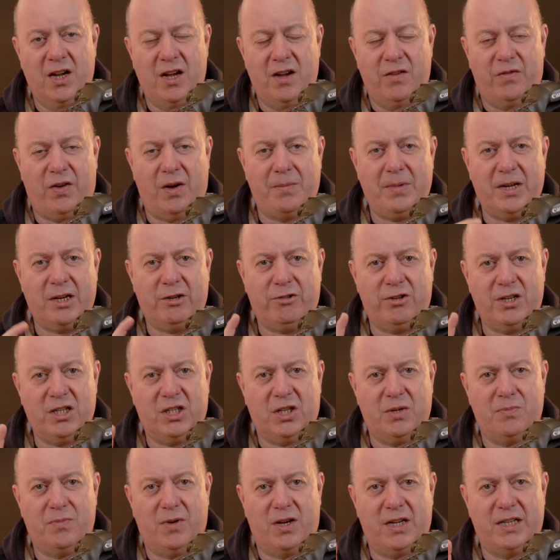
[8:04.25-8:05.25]
If I'm
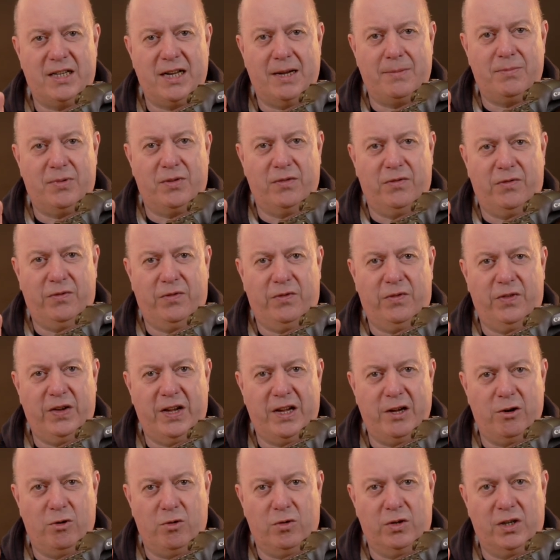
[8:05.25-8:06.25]
increasing my depth of
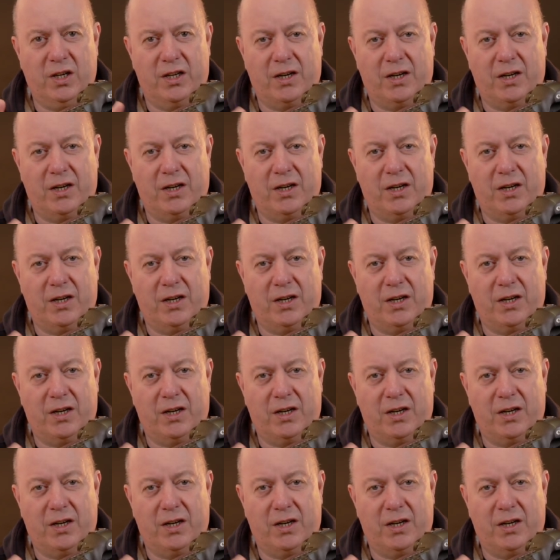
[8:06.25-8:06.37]
field